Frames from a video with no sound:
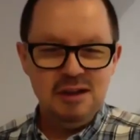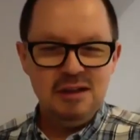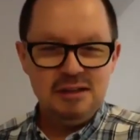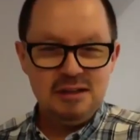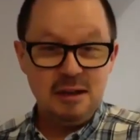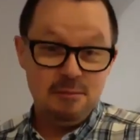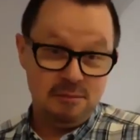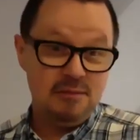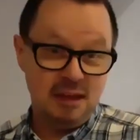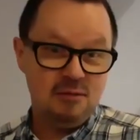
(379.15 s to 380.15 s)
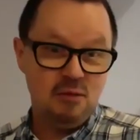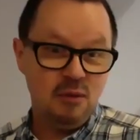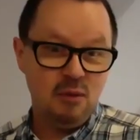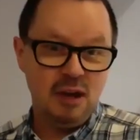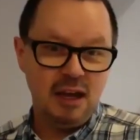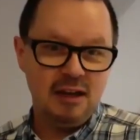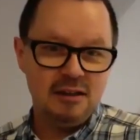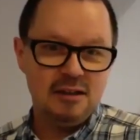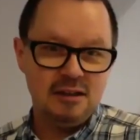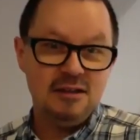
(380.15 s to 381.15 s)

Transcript: something where we get into